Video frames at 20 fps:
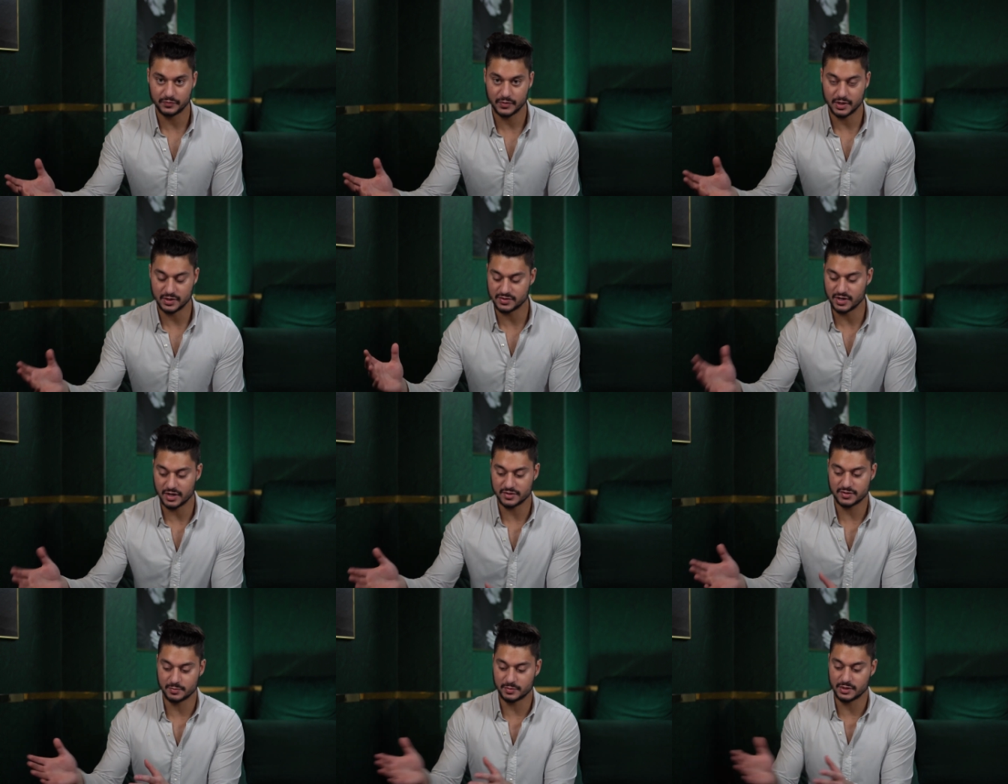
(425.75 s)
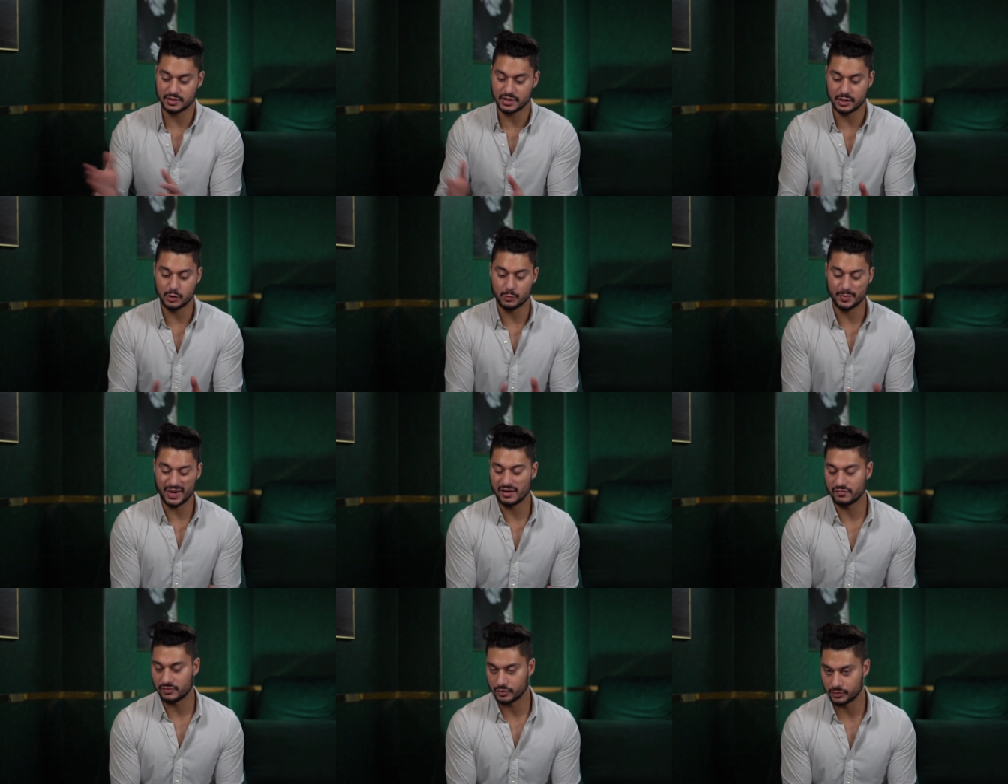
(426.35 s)
It's not something that you
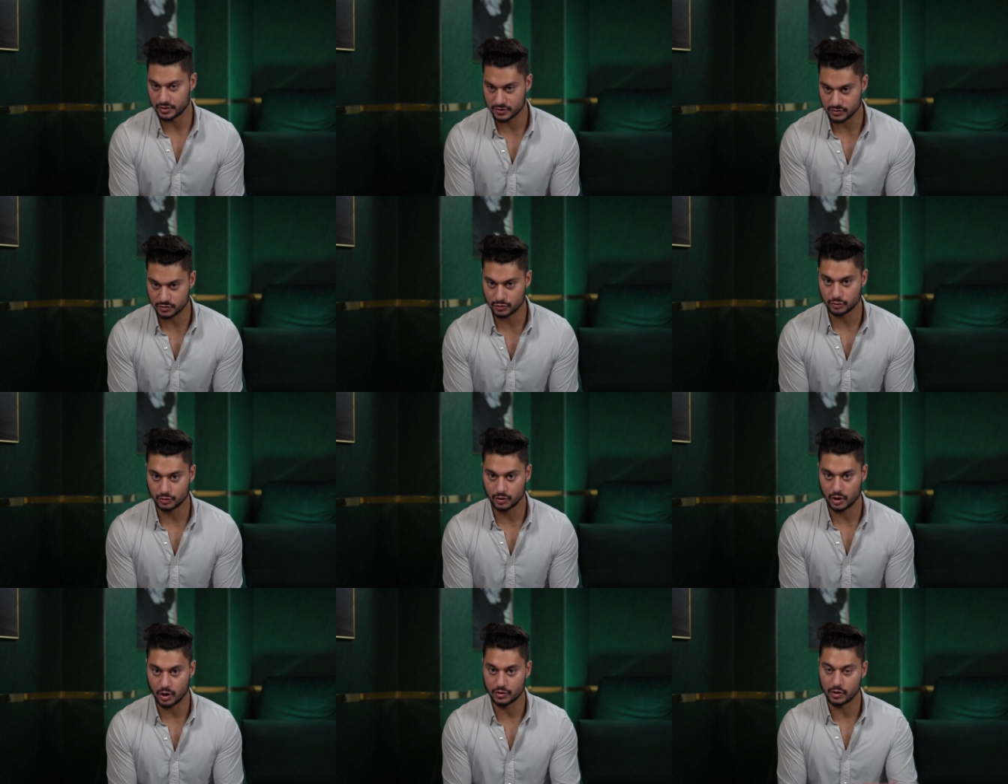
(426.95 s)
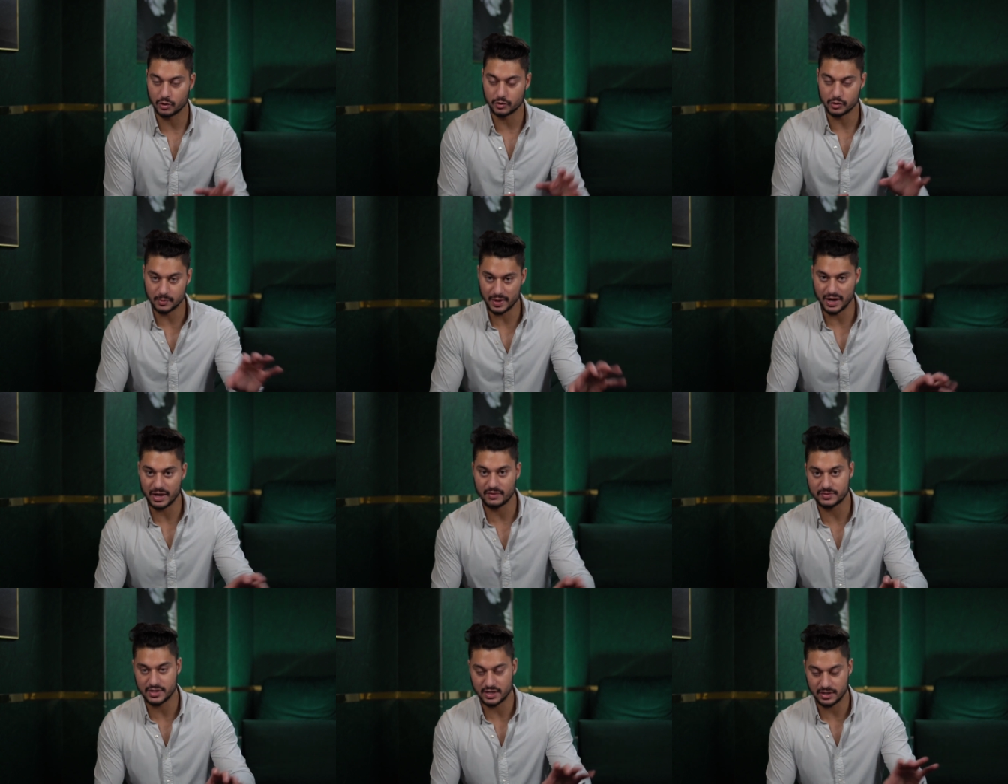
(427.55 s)
may have learned in school, although you may
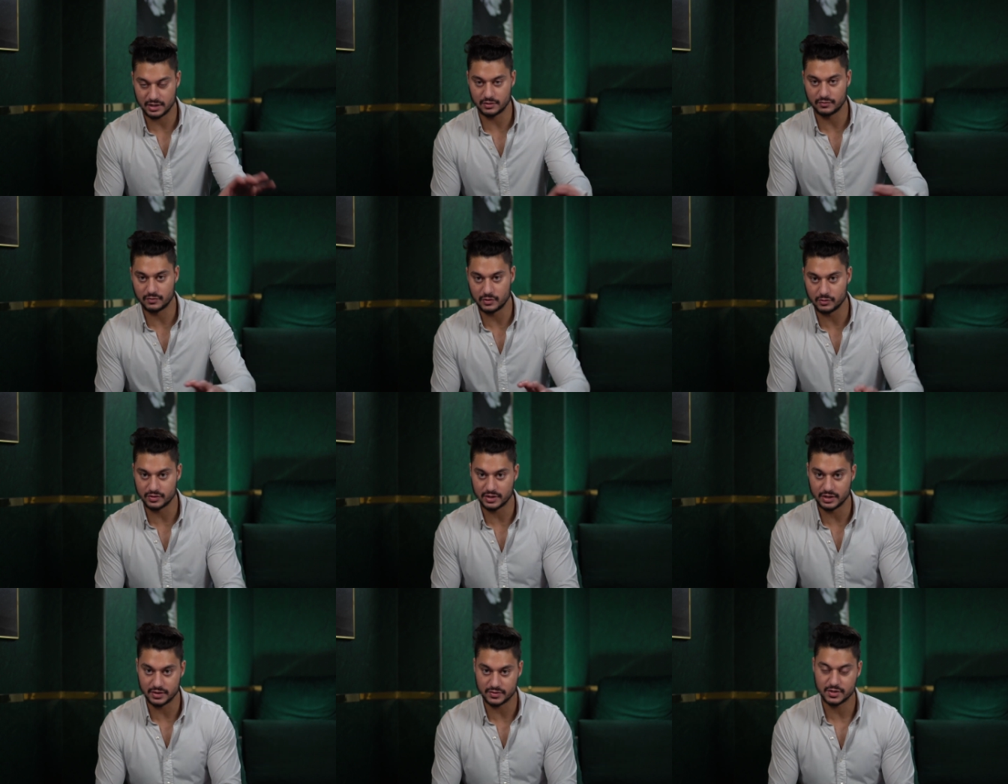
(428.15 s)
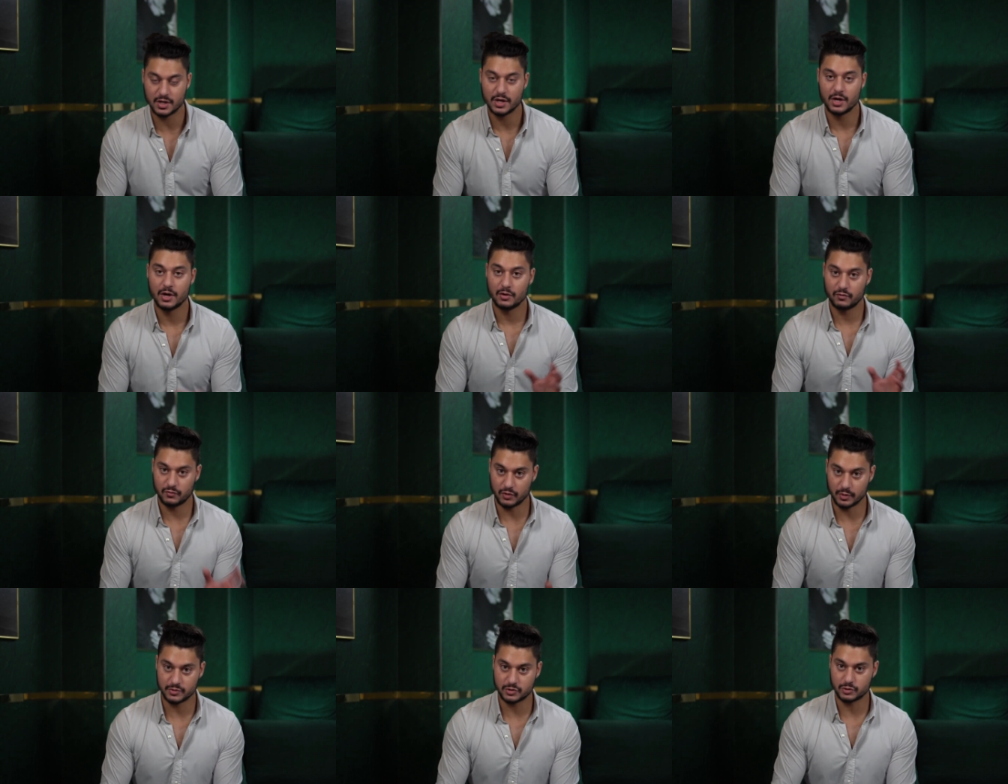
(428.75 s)
have taken a few things
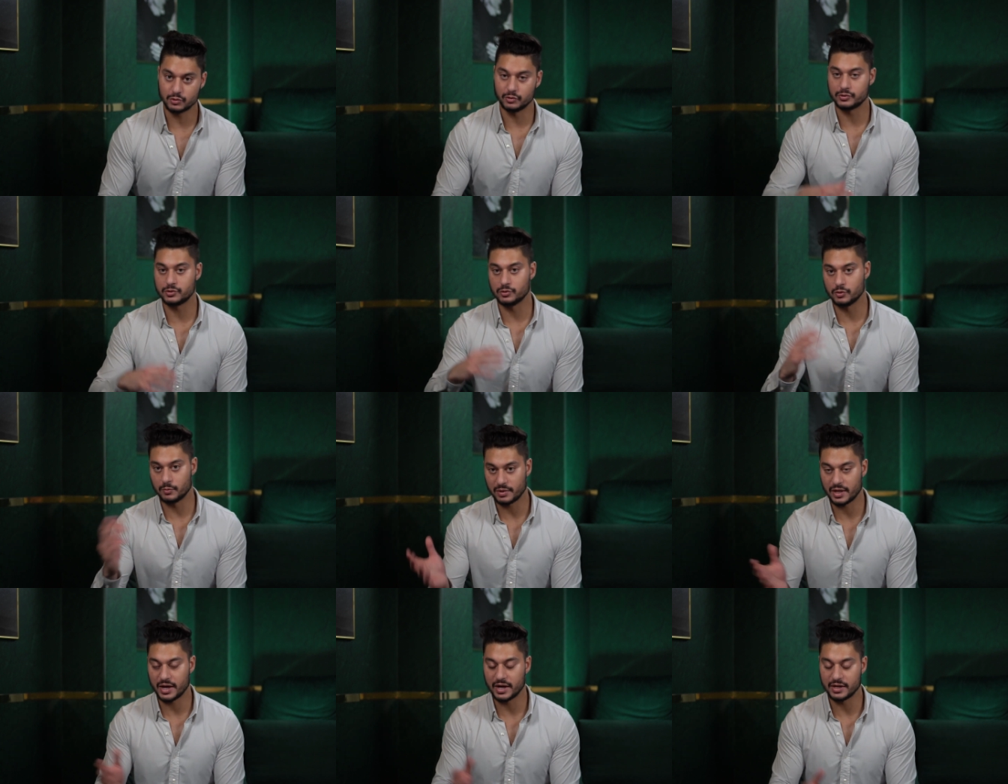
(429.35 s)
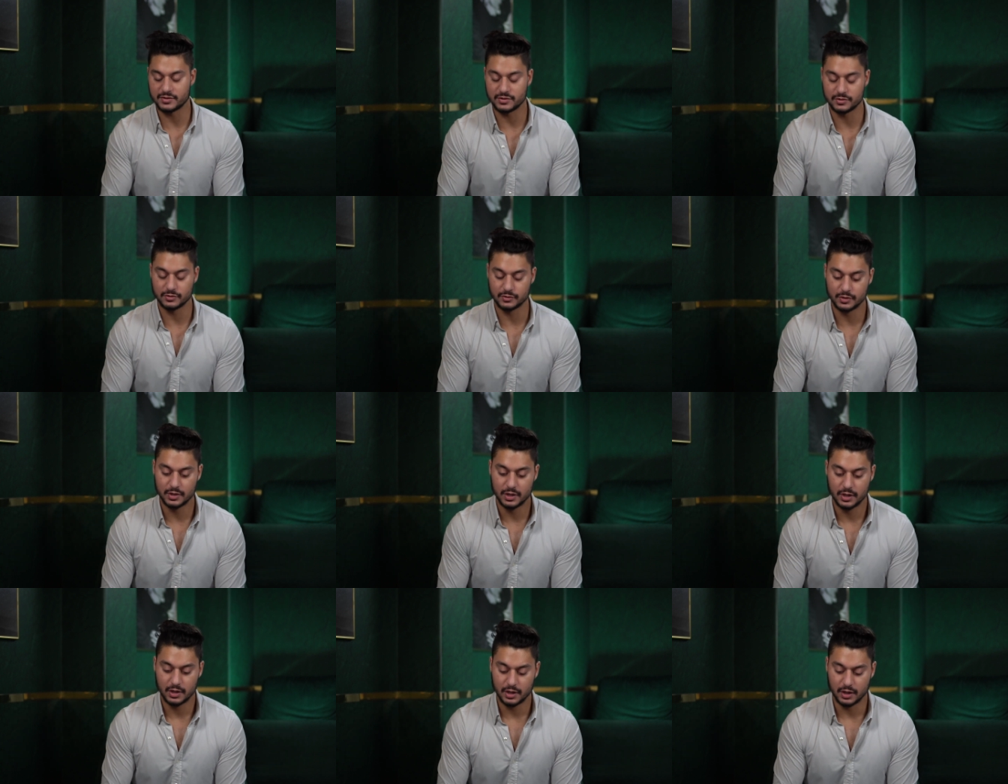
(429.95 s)
from school to apply it to
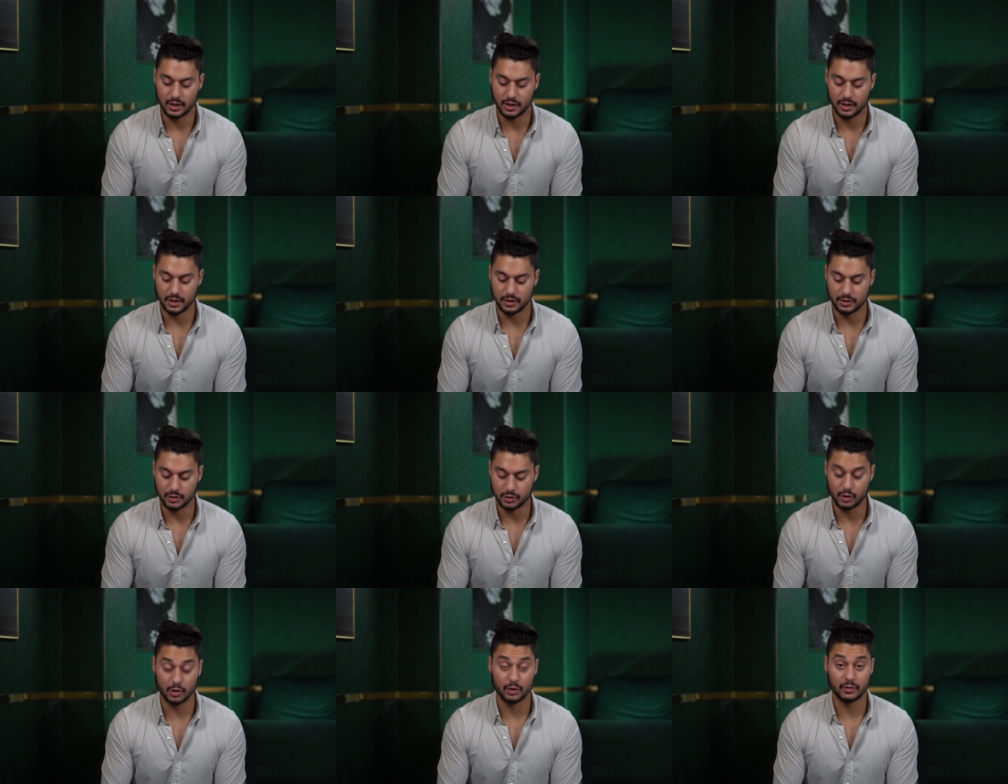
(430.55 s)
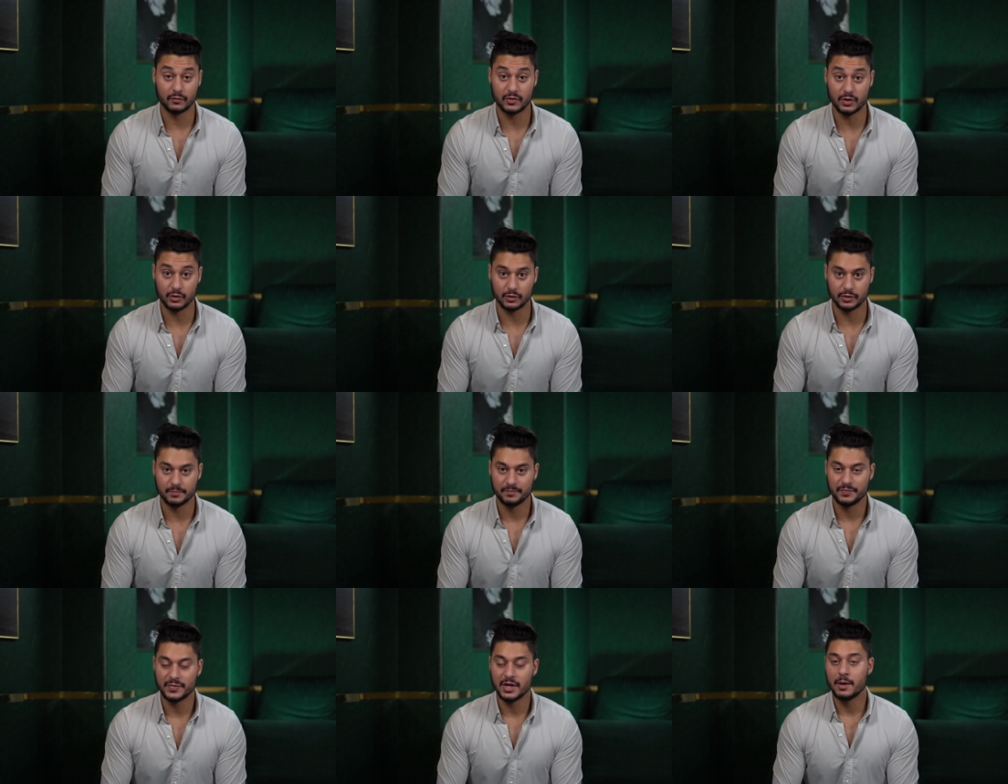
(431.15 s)
your current field.